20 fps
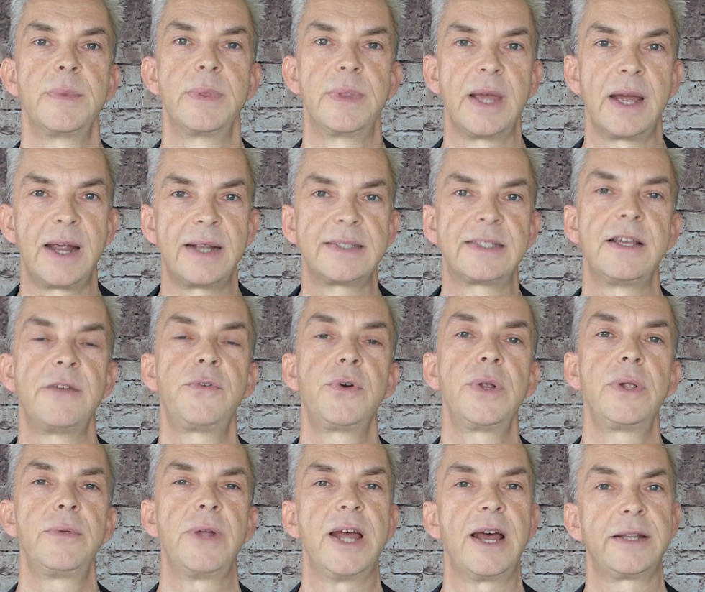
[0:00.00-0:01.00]
There are
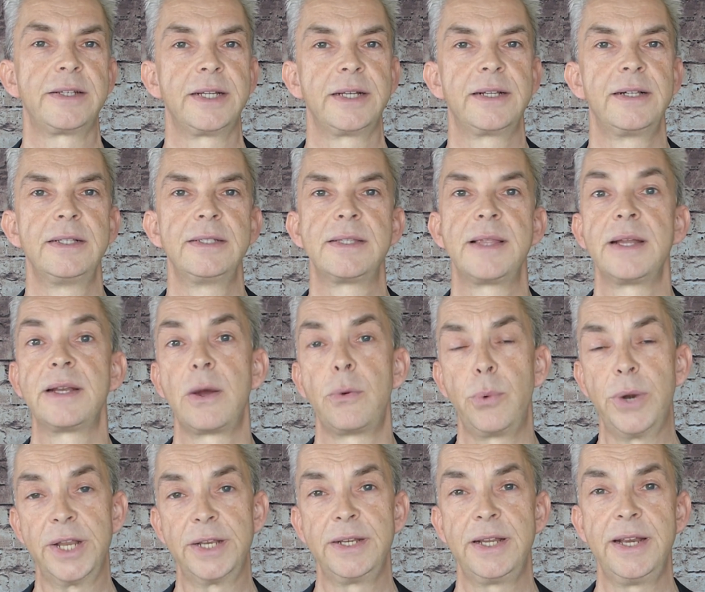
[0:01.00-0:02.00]
several articles that are
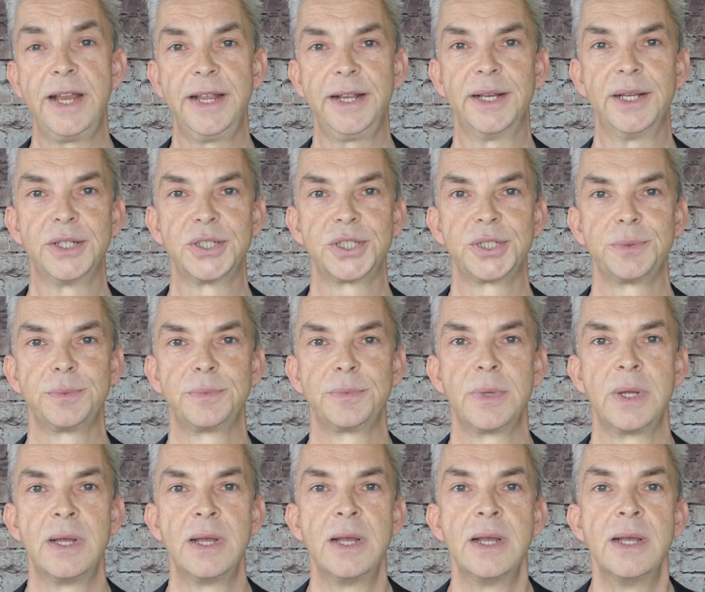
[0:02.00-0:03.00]
written in English.
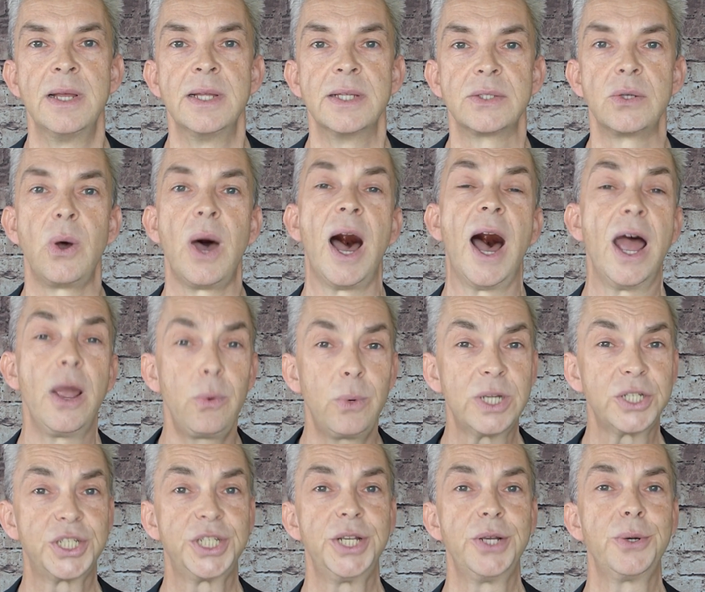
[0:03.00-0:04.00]
So I
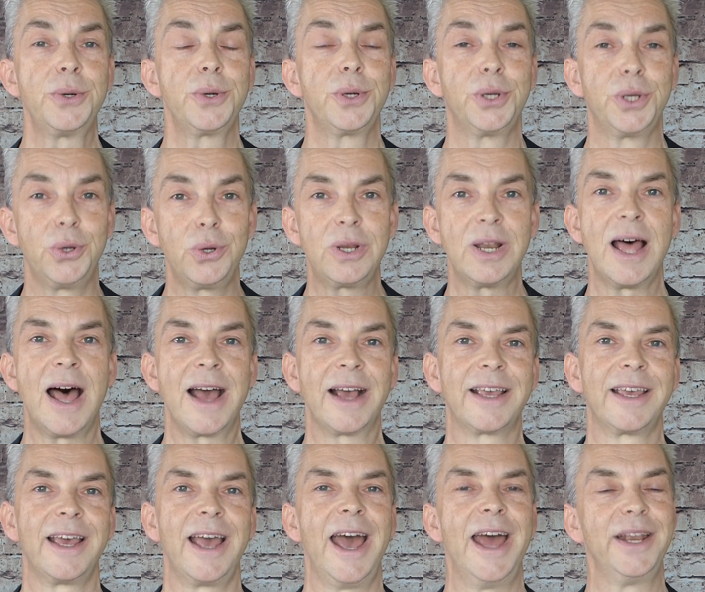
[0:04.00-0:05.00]
wish you good
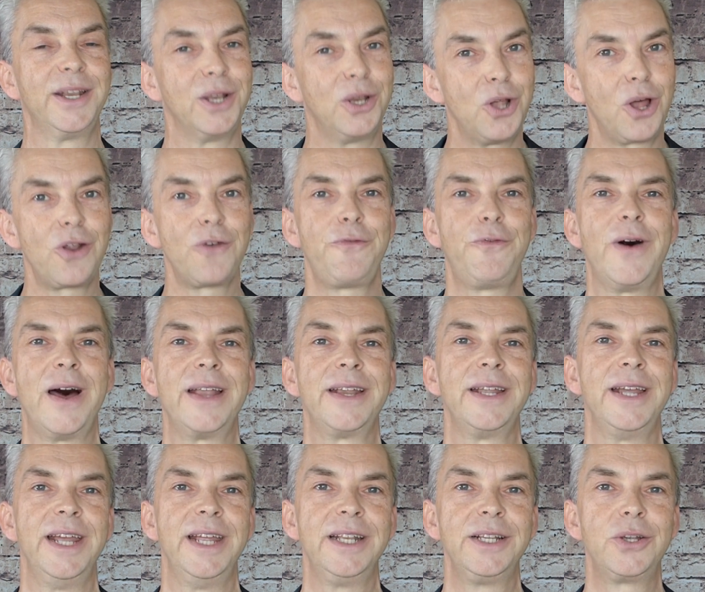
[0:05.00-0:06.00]
luck and a lot of
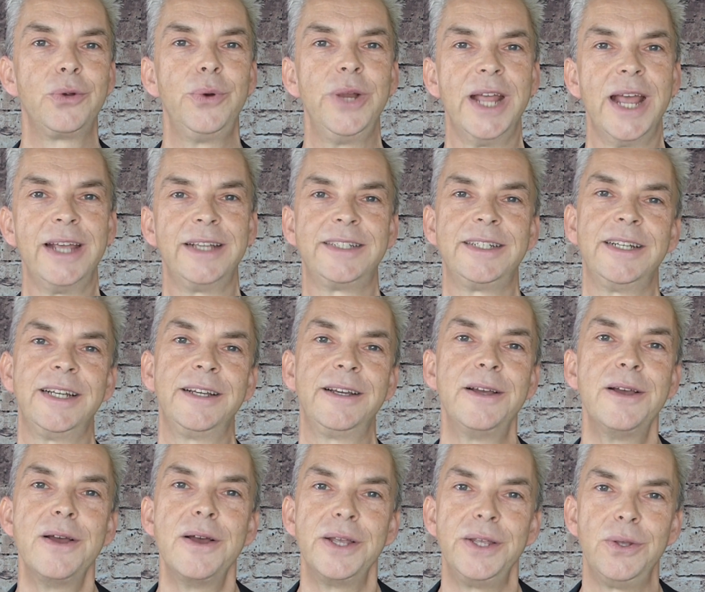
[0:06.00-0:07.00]
fun in
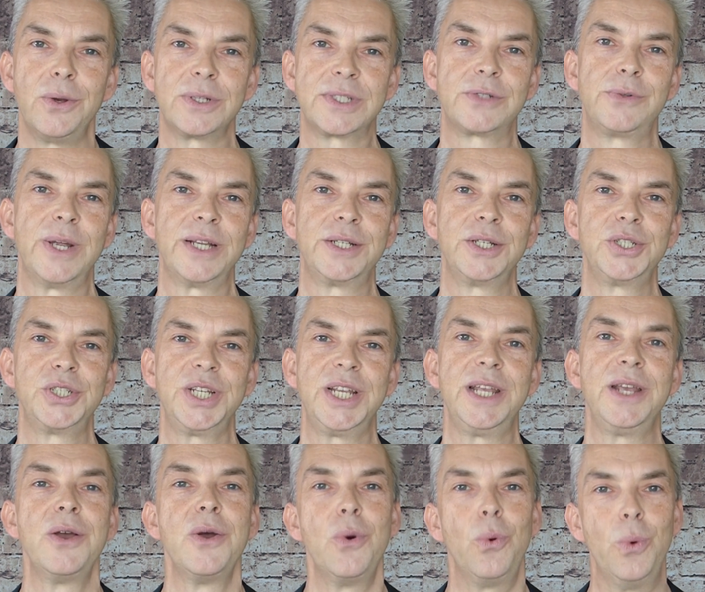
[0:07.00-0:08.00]
creating your
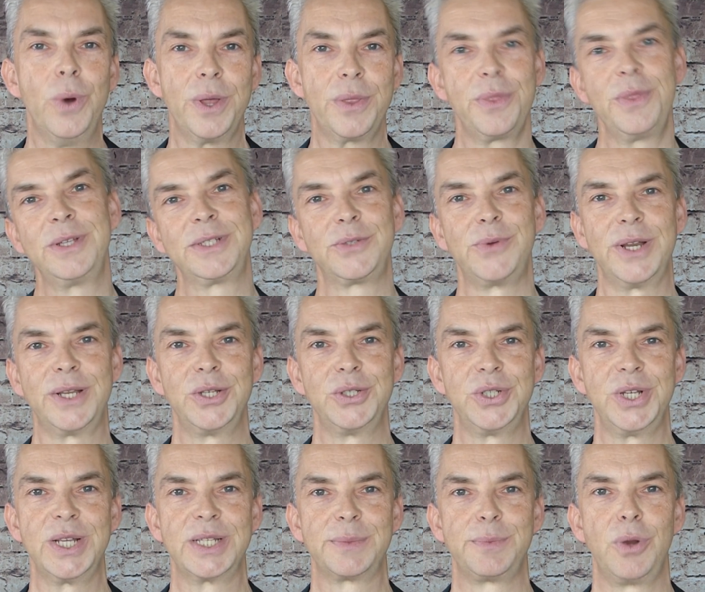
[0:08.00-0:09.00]
strategy with the
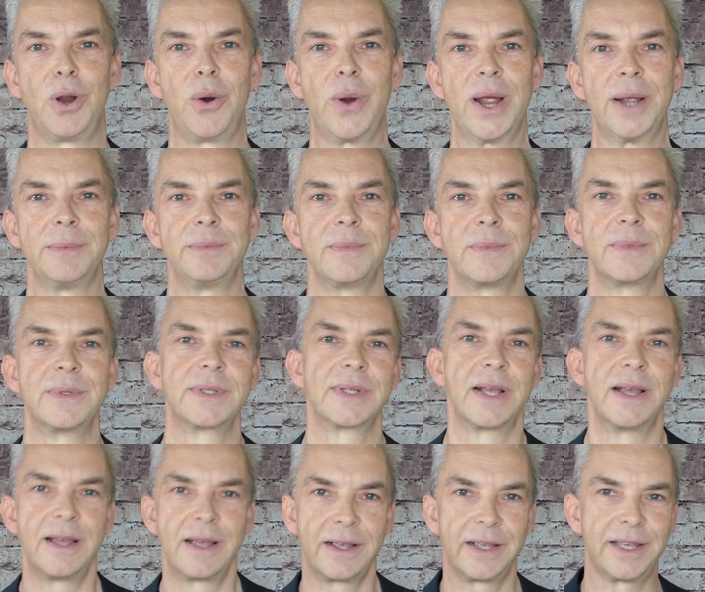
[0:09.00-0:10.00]
Strategy Explorer.
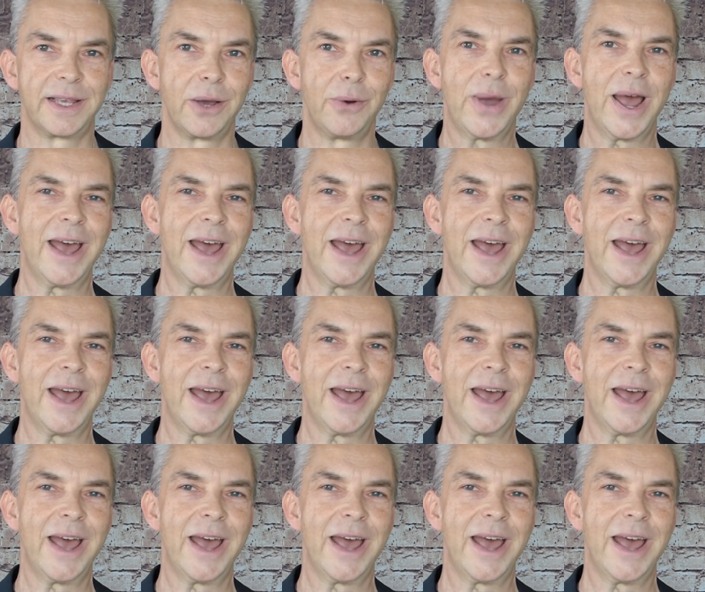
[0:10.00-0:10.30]
Go